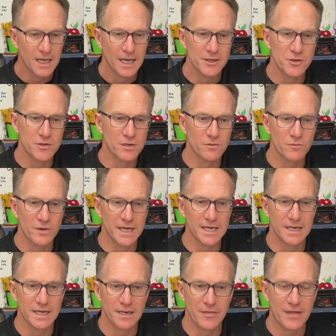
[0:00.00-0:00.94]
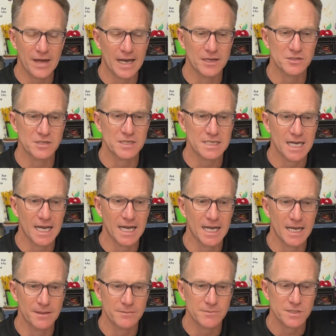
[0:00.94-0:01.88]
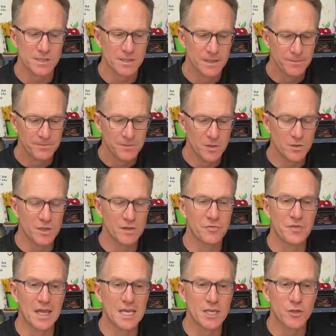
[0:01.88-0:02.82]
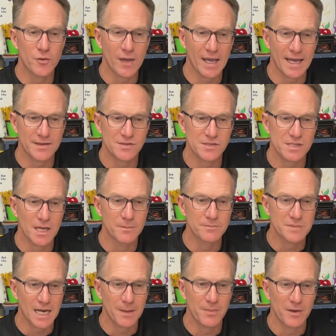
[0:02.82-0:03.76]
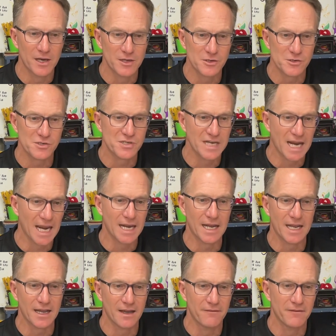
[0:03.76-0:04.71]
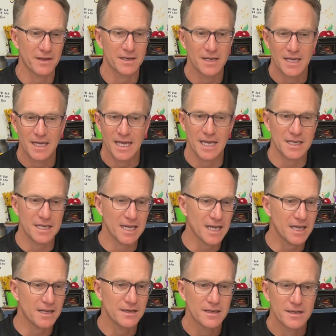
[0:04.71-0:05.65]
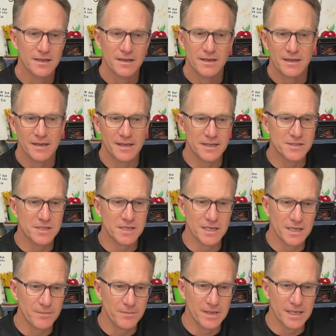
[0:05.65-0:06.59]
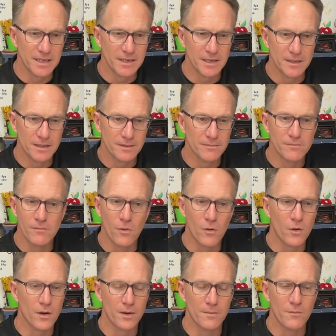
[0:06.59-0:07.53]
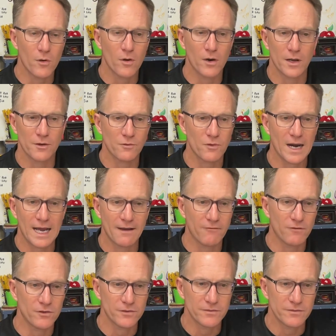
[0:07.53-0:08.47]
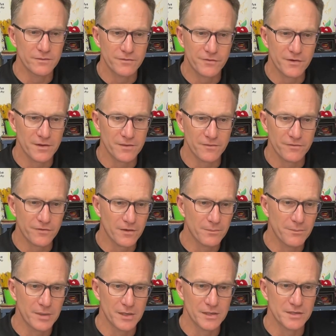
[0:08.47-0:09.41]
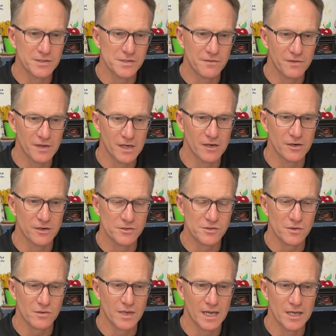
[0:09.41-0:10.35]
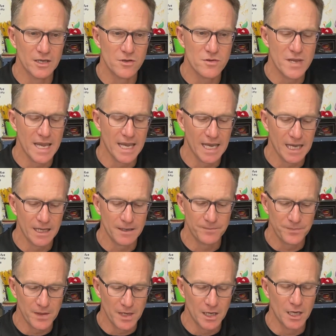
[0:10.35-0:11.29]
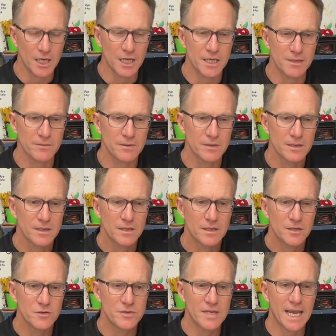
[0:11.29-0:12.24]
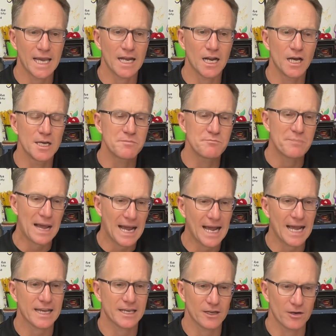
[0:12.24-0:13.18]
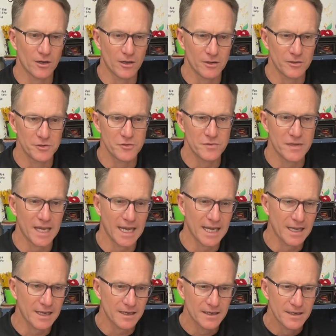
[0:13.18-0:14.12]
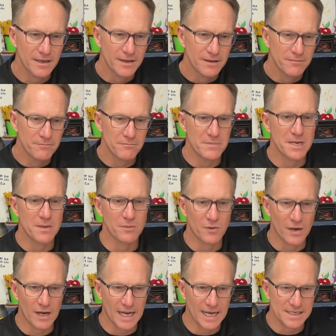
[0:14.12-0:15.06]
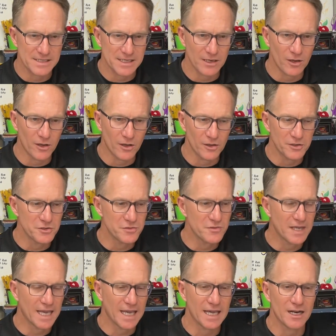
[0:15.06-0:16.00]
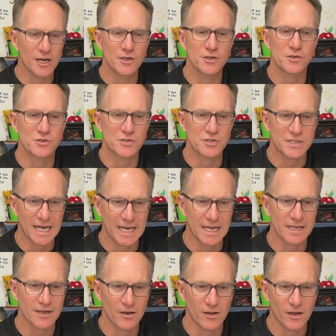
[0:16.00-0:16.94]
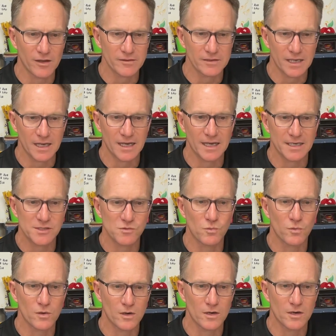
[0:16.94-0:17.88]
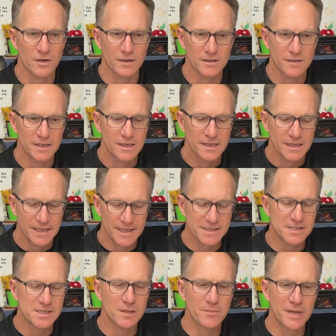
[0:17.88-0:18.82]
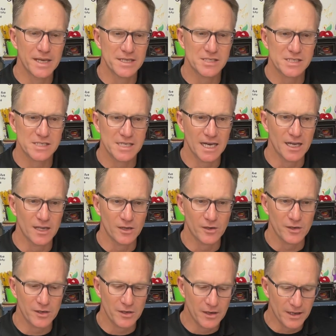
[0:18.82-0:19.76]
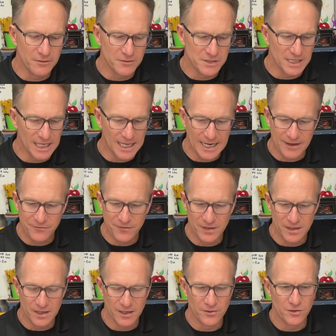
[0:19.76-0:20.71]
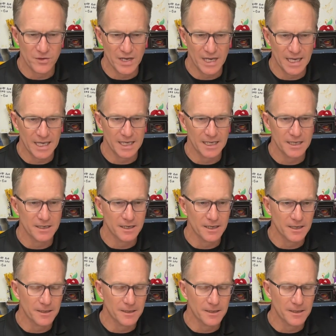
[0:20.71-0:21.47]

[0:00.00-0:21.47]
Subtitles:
You could read it 1,000 times. You could think you had some type of understanding of it, and yet it's going to be more and more unraveled for billions of years, okay? You can't unpack it all. You can't memorize it all. You can't understand it all. God's word, it's the best seller. You know, I was laughing the other day at